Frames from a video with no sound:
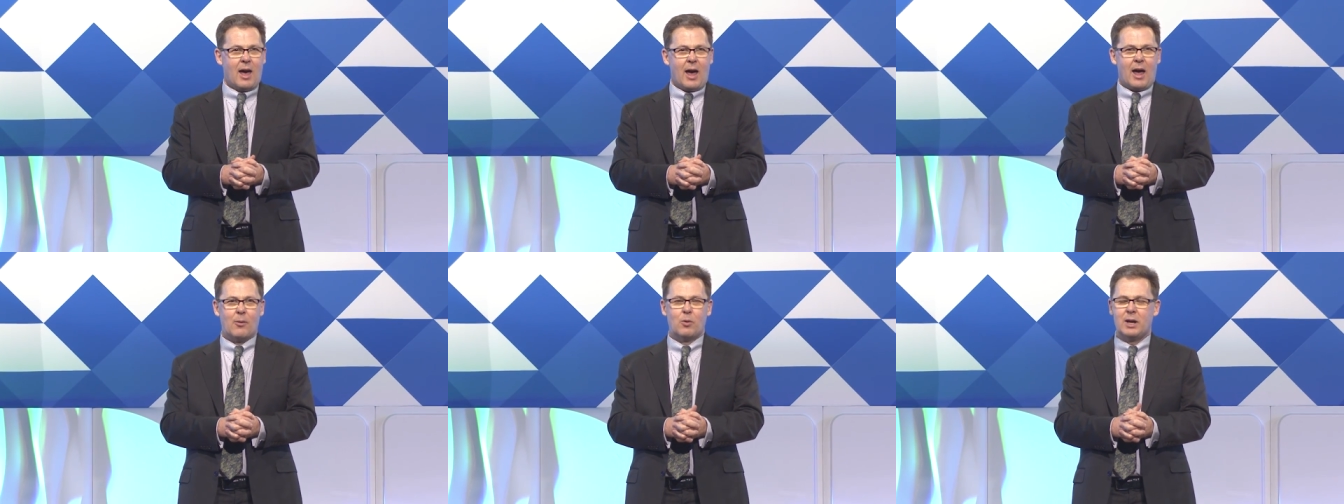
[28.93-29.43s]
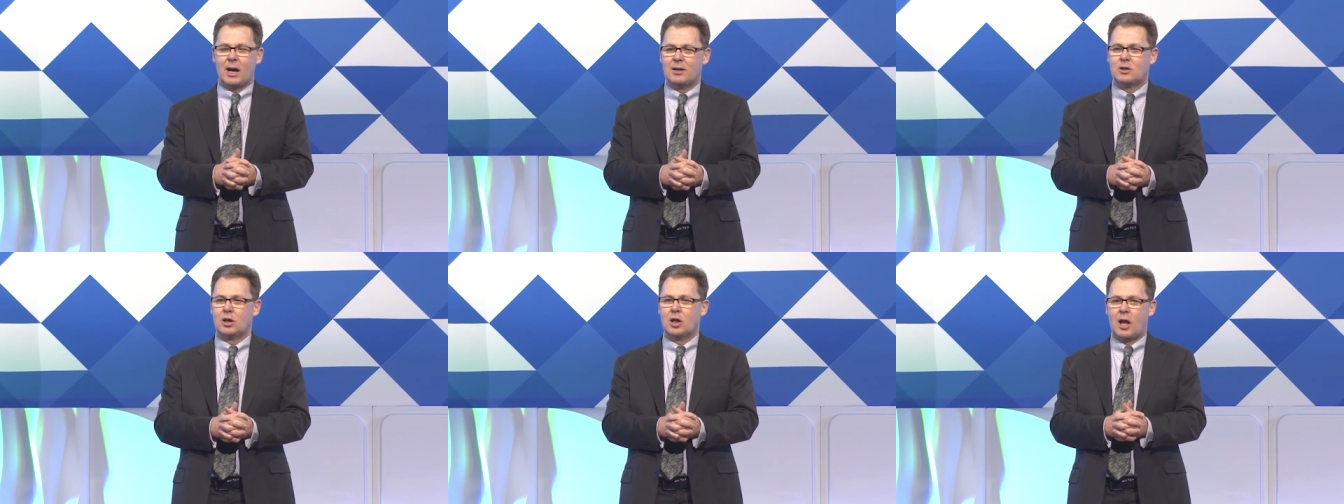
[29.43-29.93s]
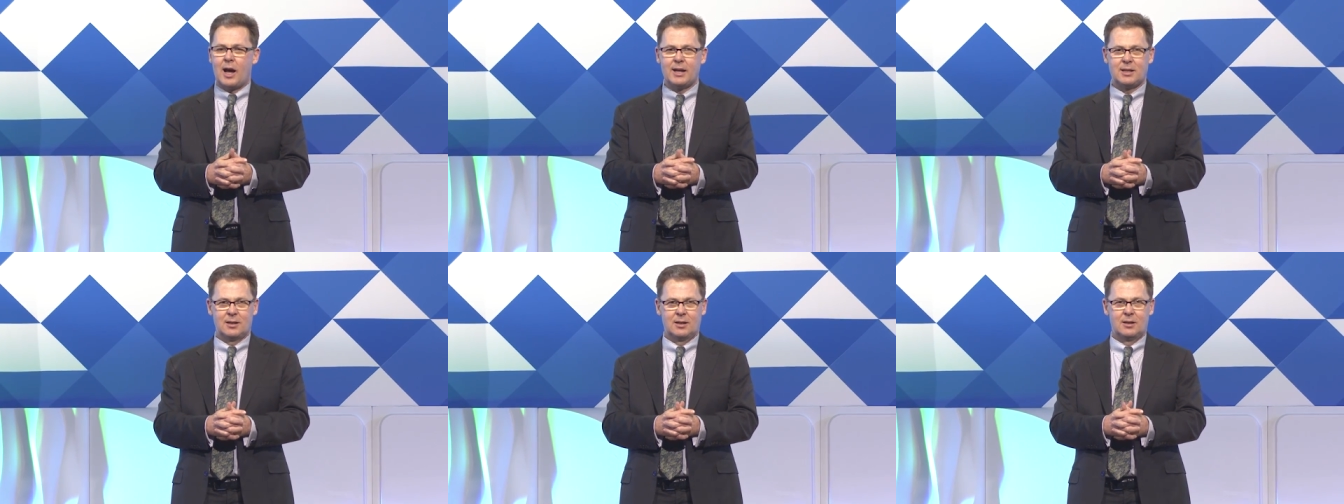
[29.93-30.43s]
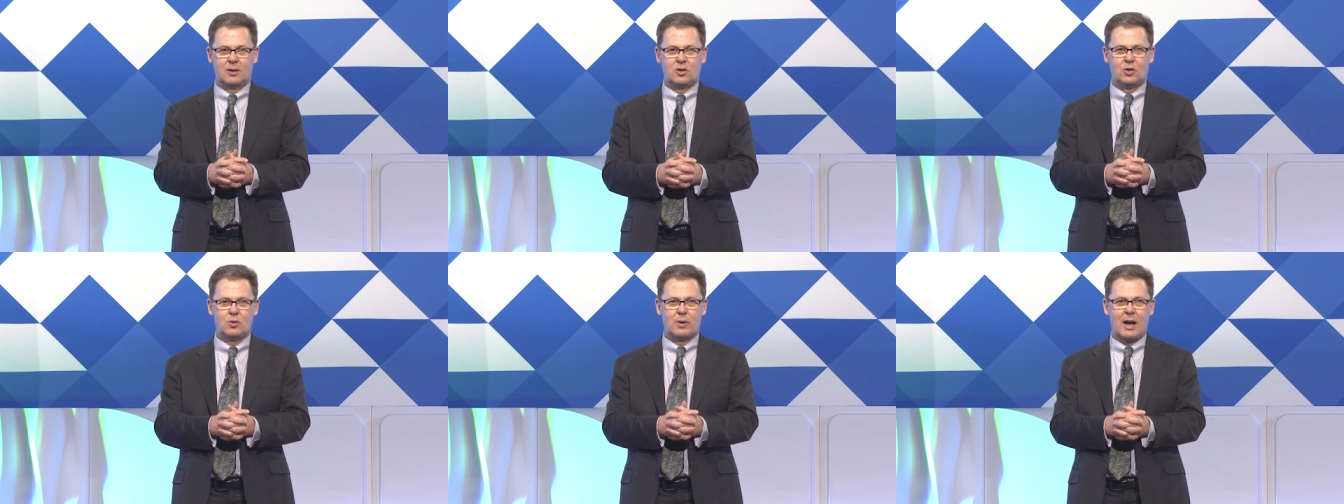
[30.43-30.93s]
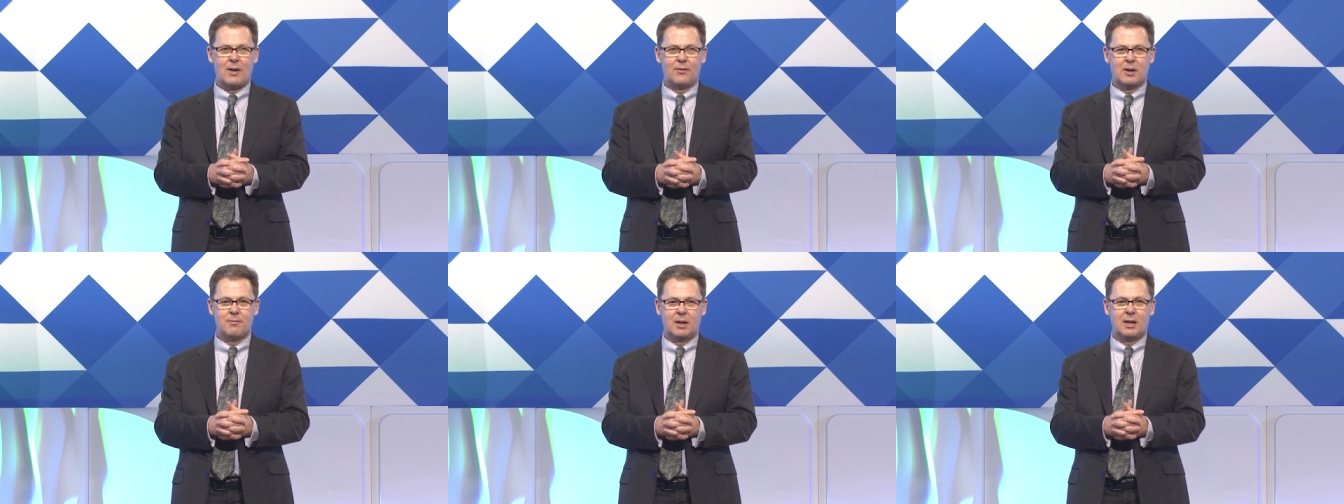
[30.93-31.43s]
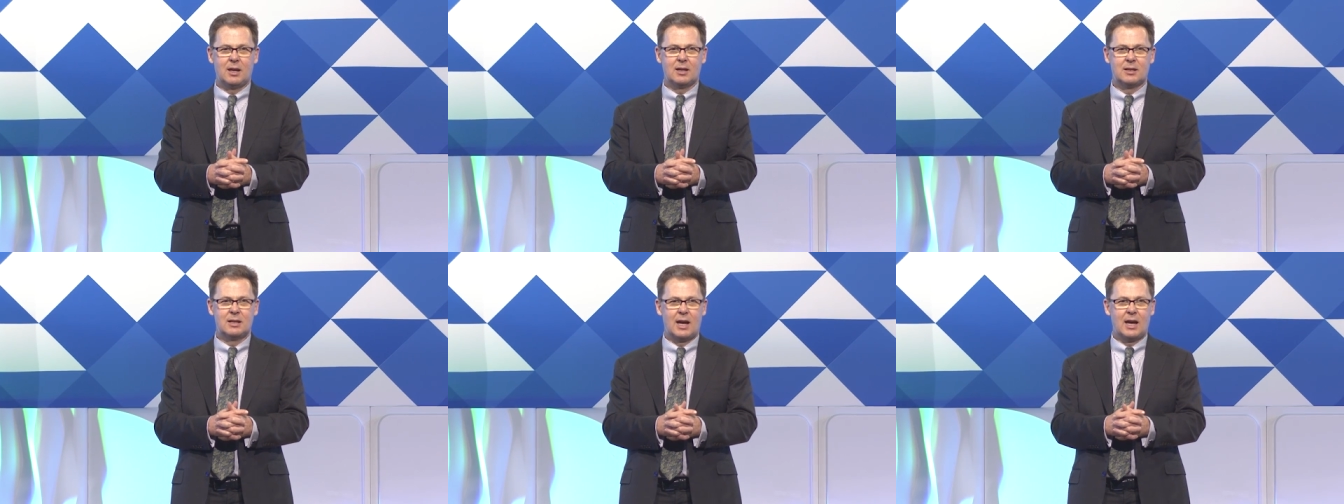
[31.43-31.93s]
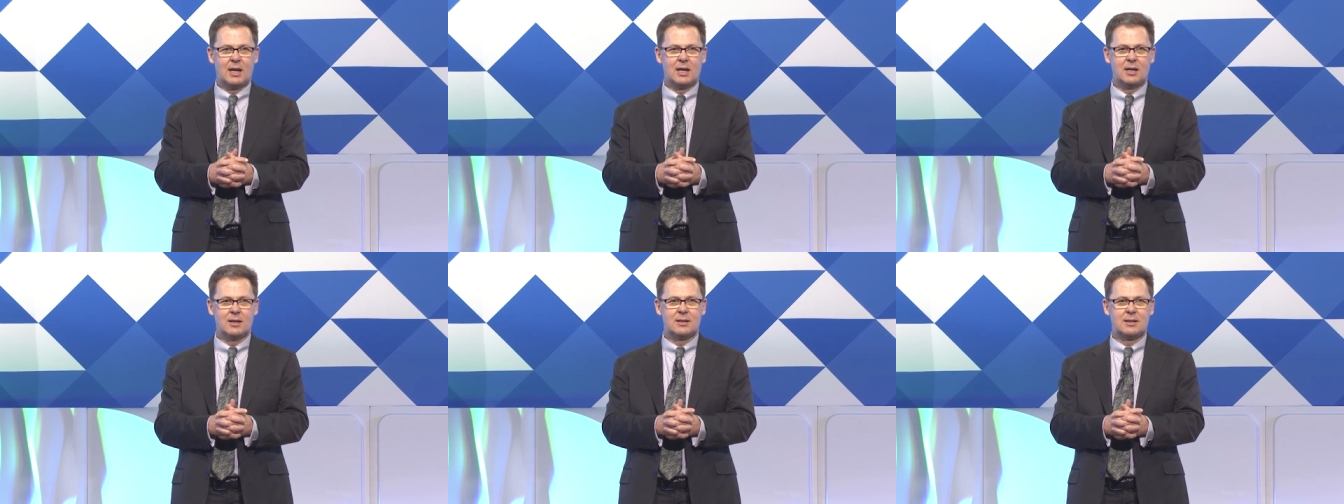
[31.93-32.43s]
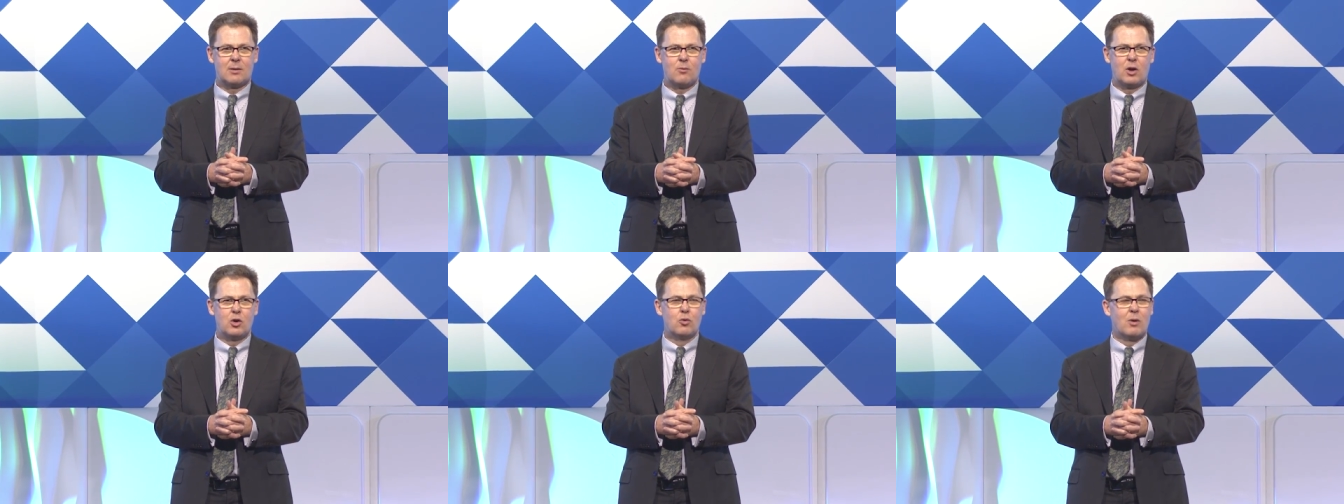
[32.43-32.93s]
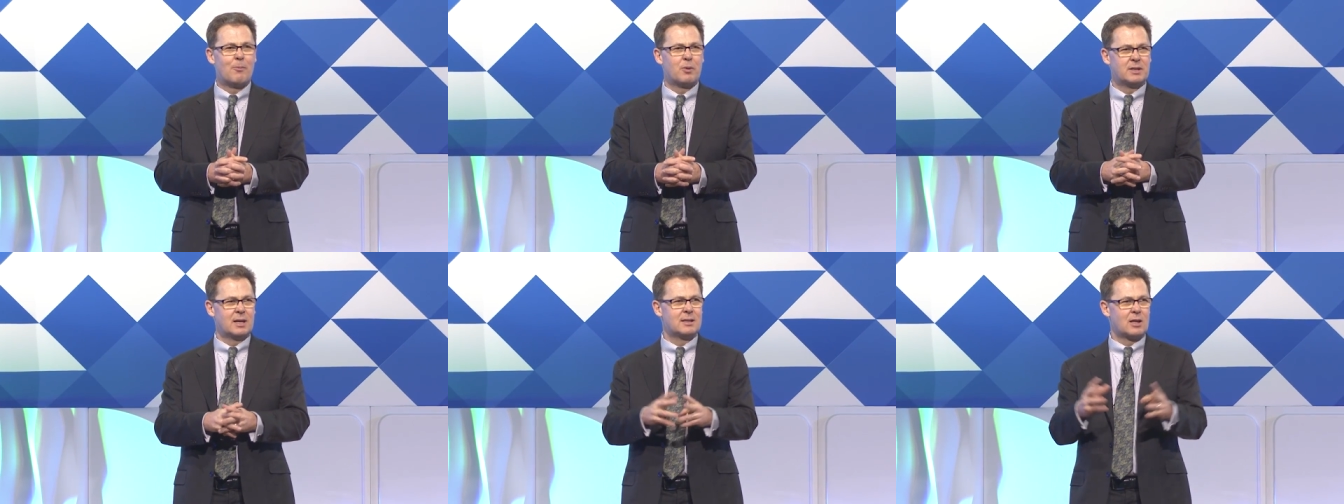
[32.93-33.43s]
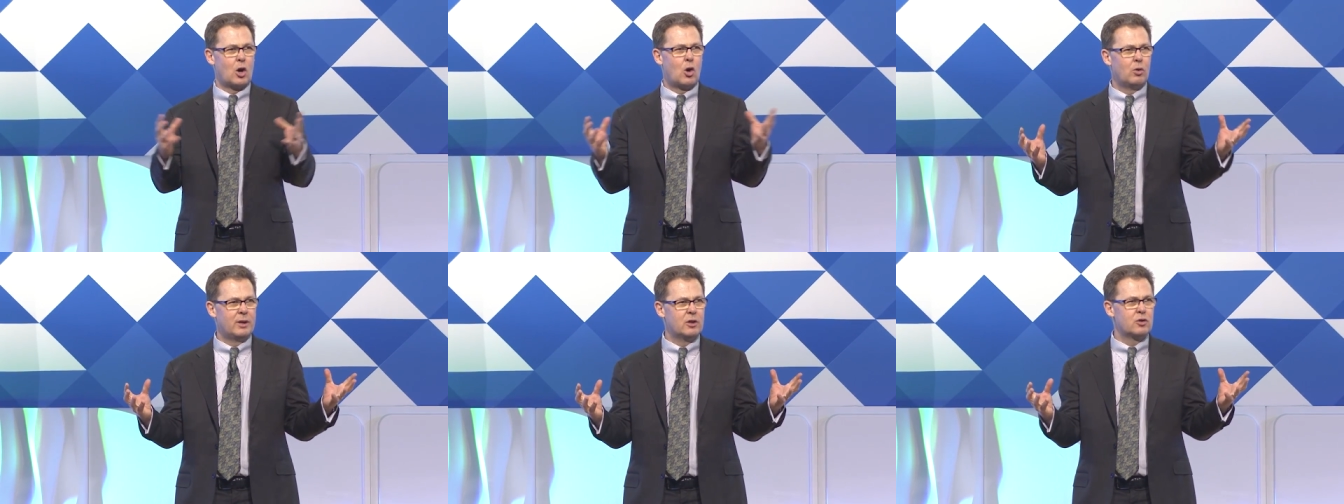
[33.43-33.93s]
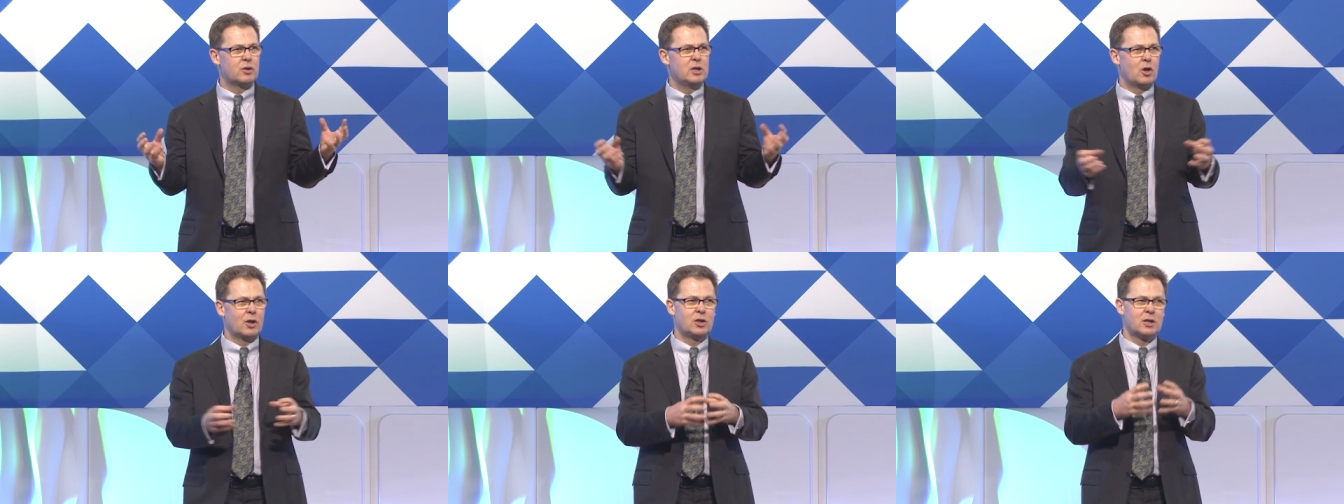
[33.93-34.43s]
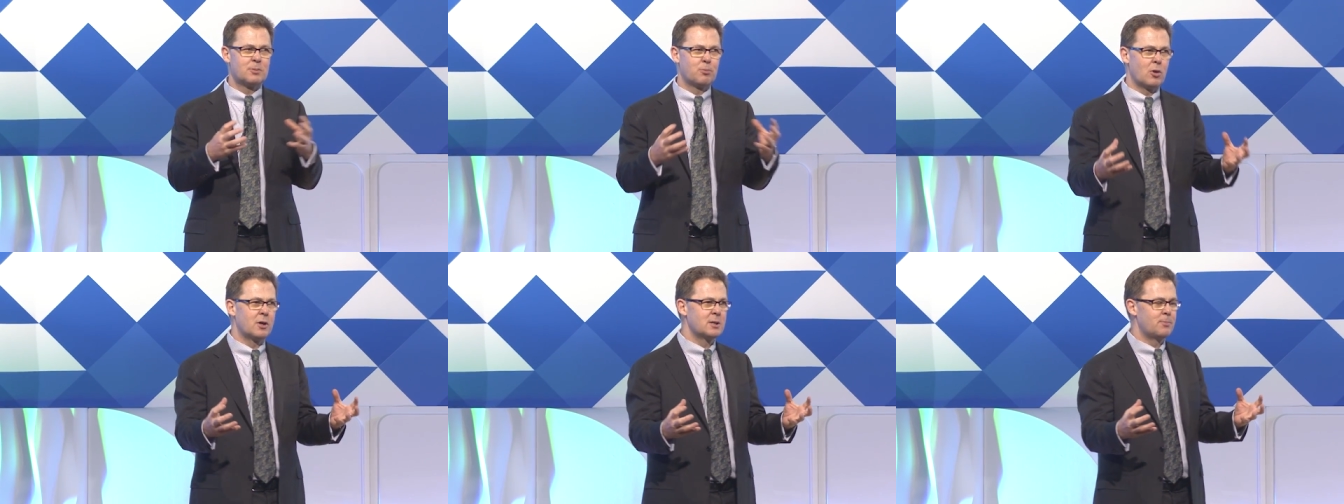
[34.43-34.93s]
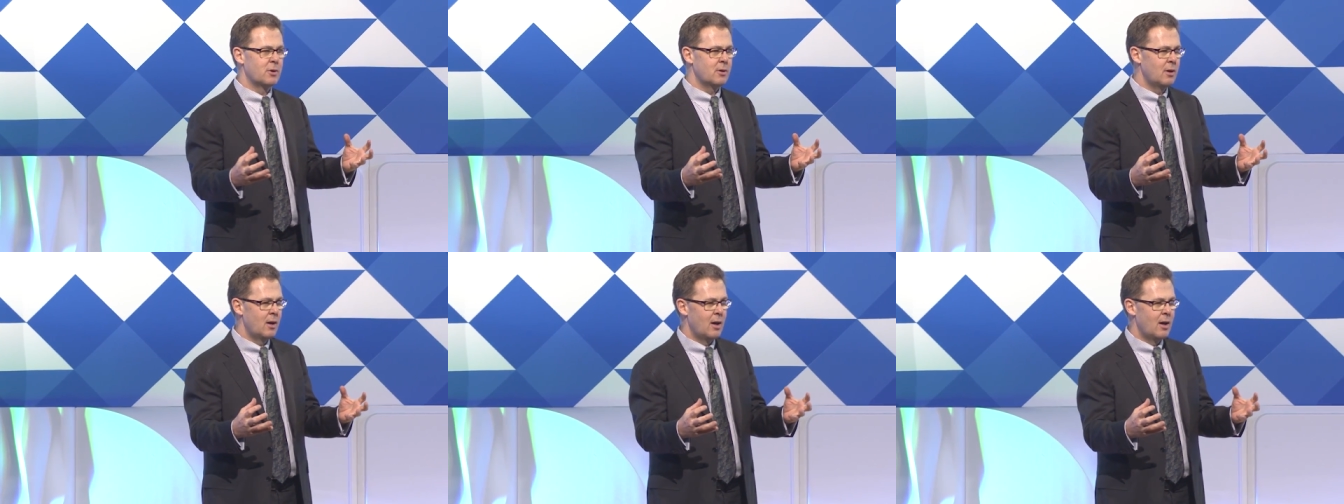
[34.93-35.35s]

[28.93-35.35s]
And we are delighted to have him here today. He is someone who represents the whole industry, not just Prosper.